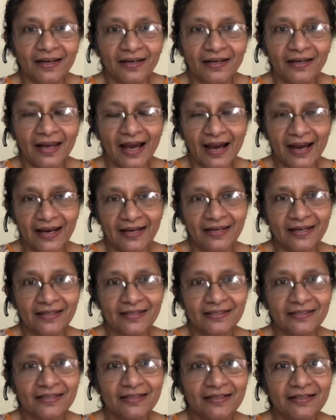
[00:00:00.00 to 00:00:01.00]
Diet is
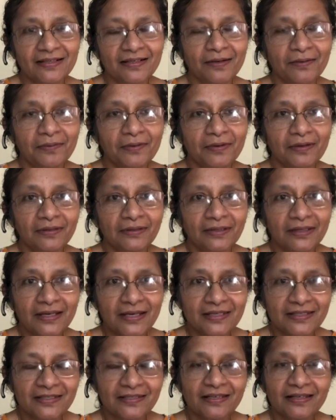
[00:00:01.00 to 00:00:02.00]
the, the is
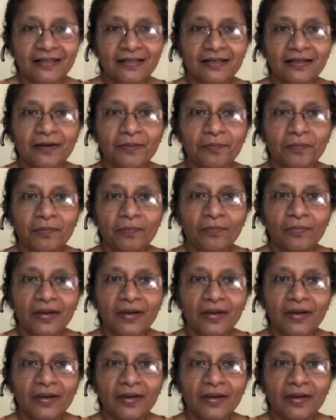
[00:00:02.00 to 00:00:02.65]
the um,